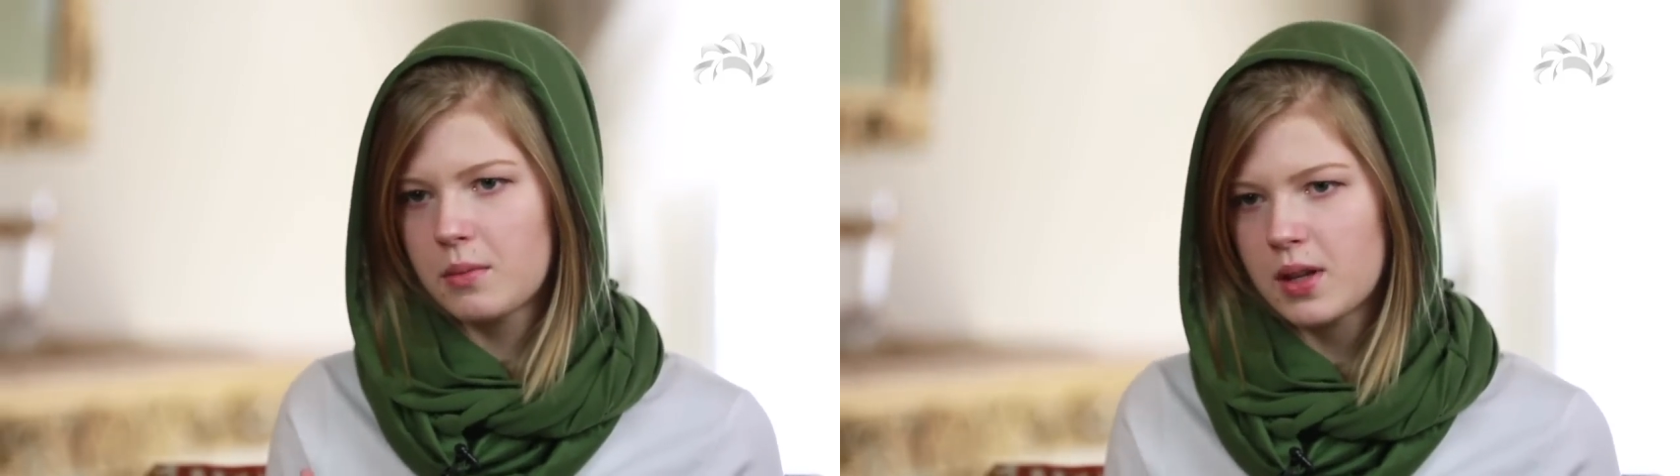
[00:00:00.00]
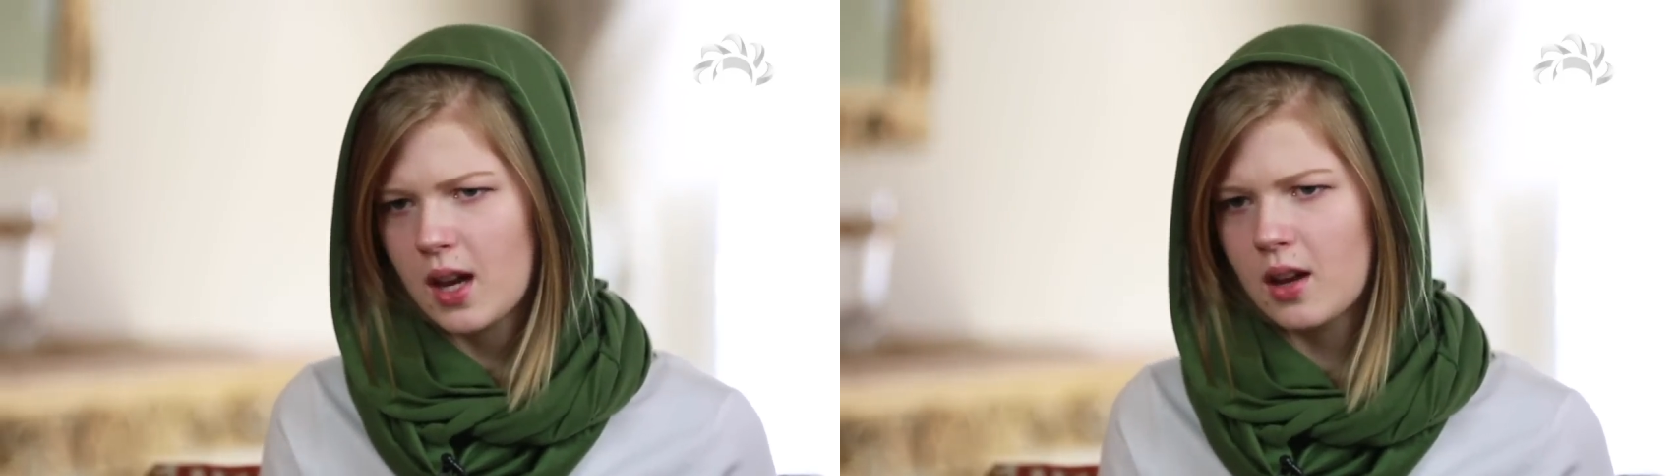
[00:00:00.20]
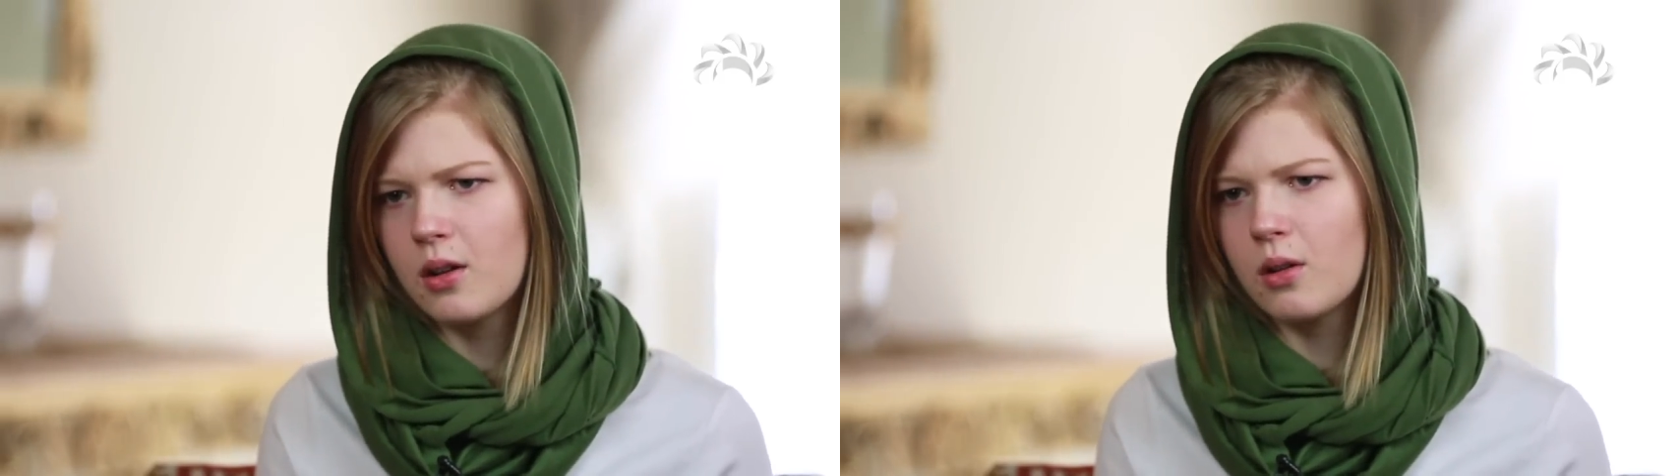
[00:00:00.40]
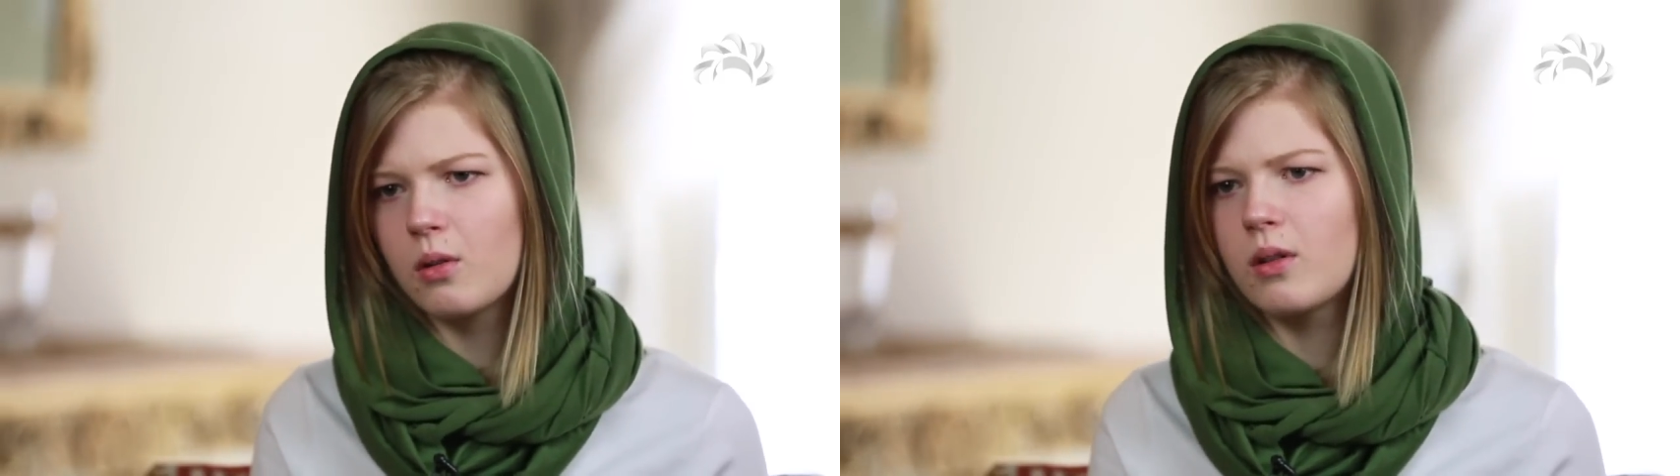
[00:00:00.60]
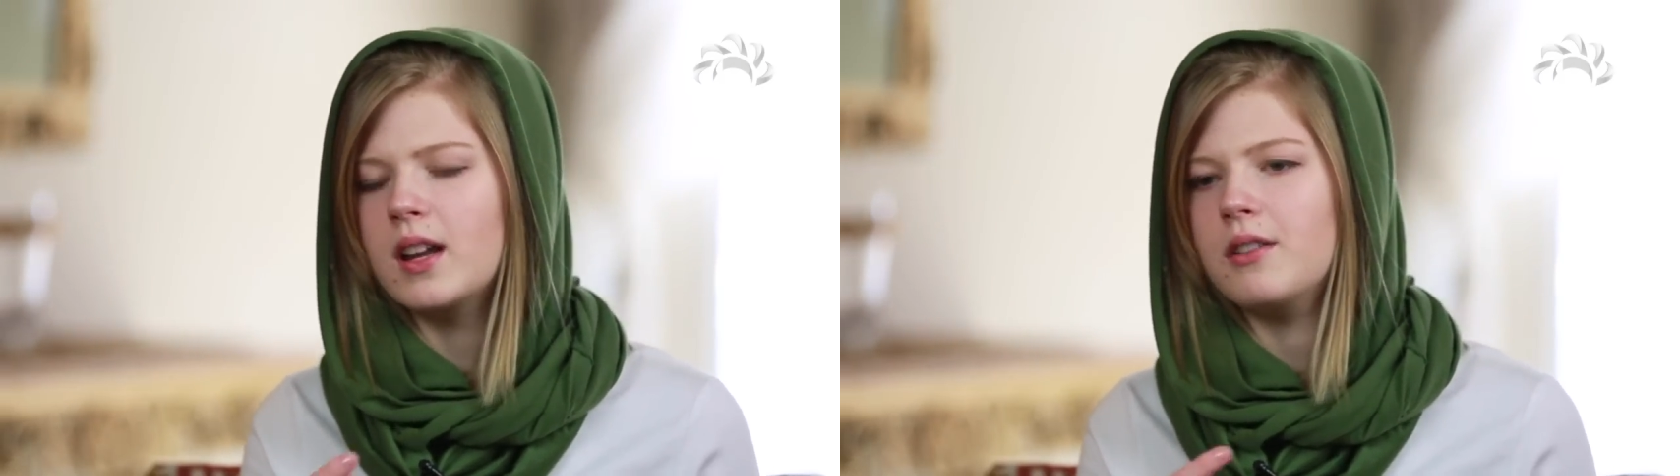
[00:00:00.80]

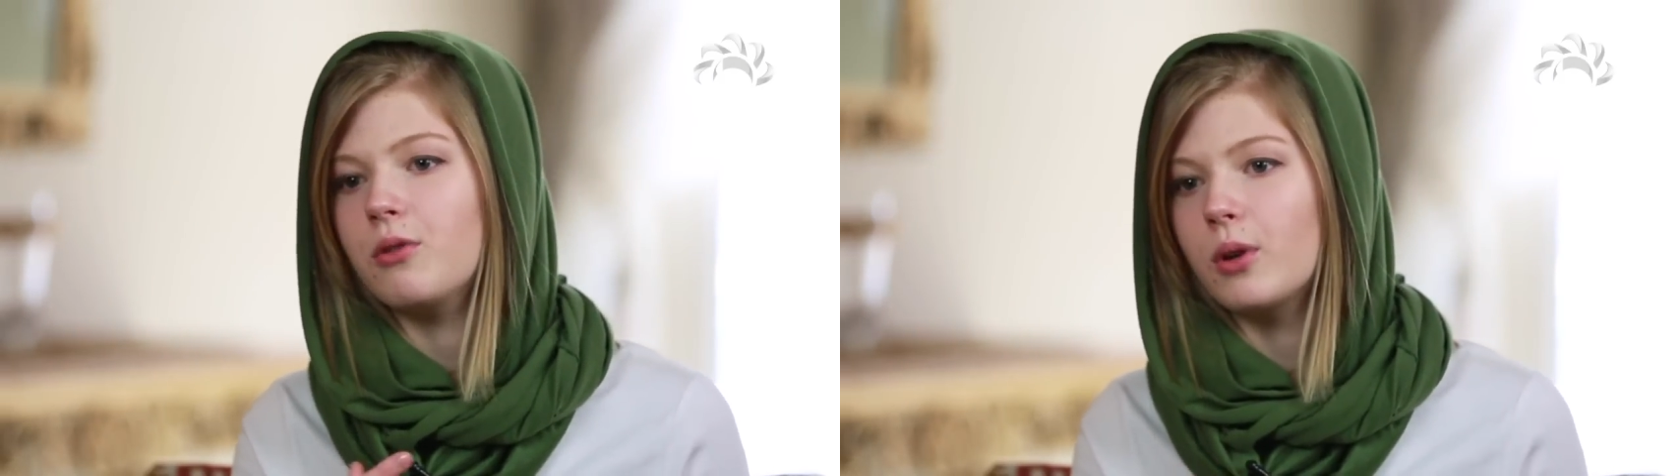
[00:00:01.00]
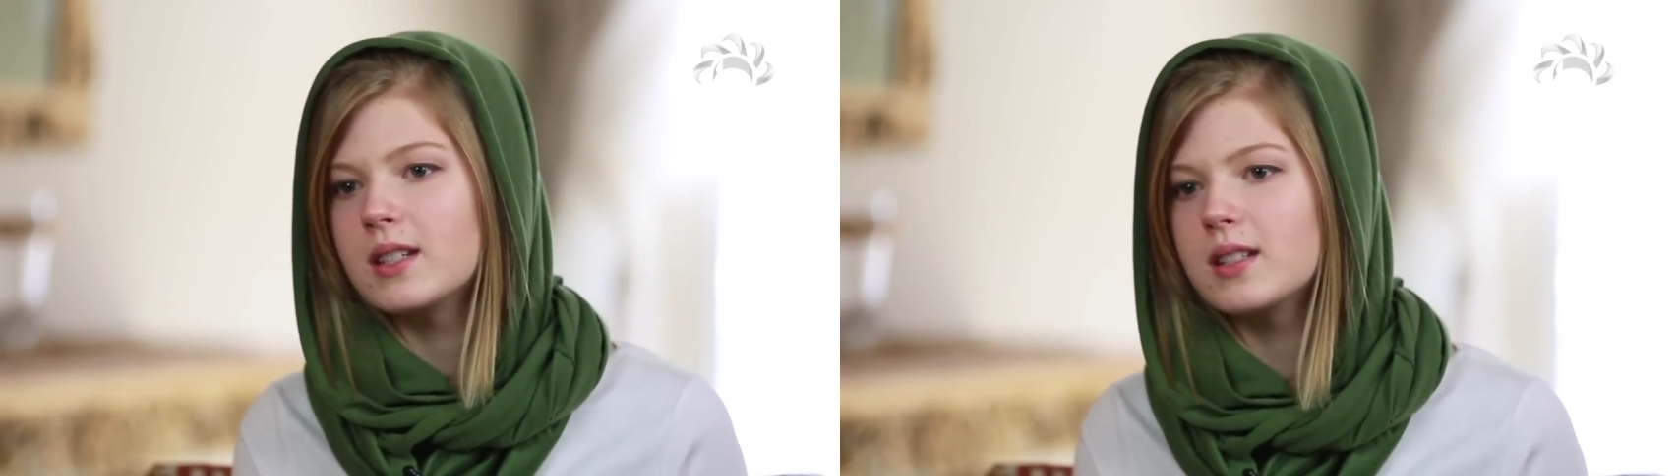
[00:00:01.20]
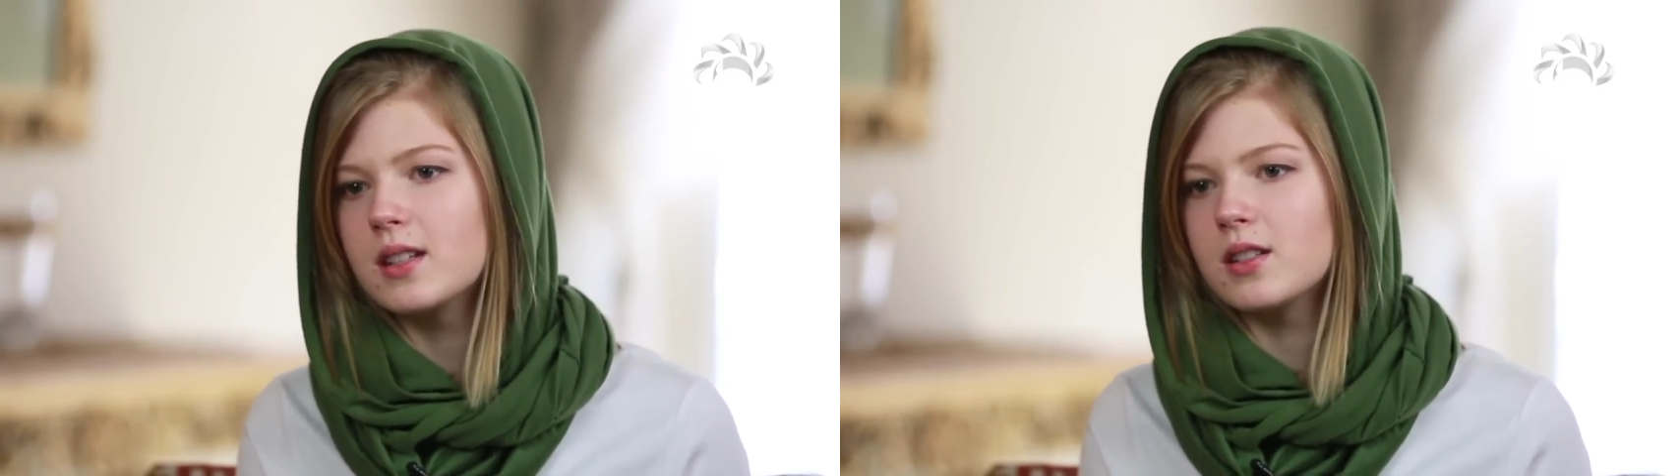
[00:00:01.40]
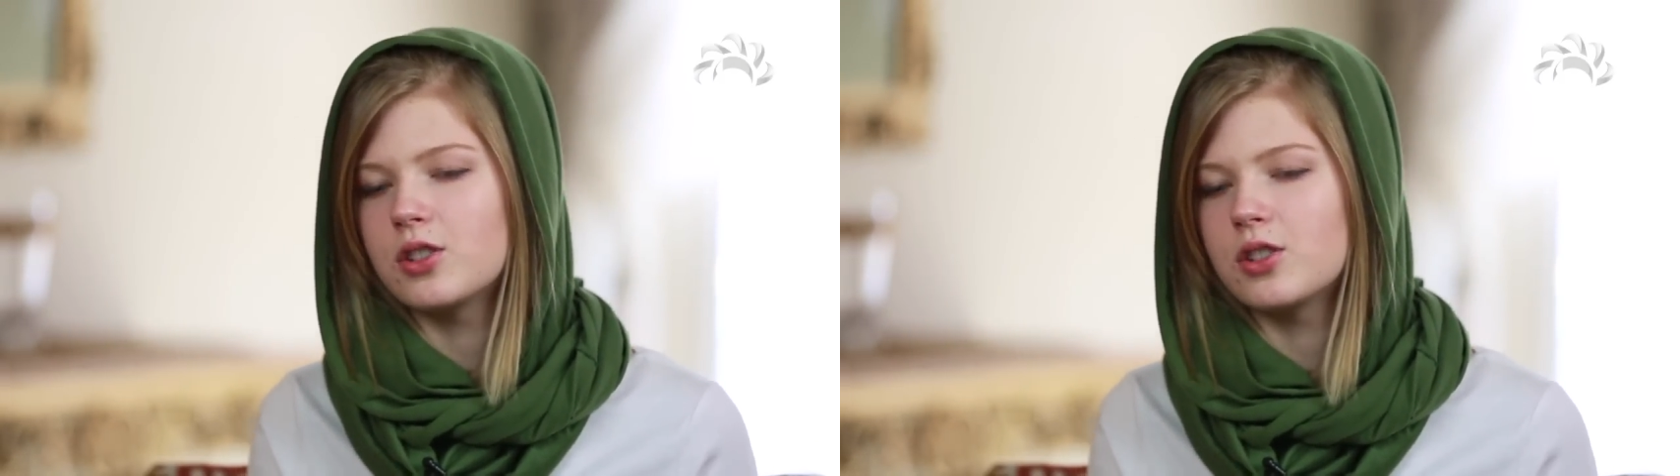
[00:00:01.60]
piano and voices,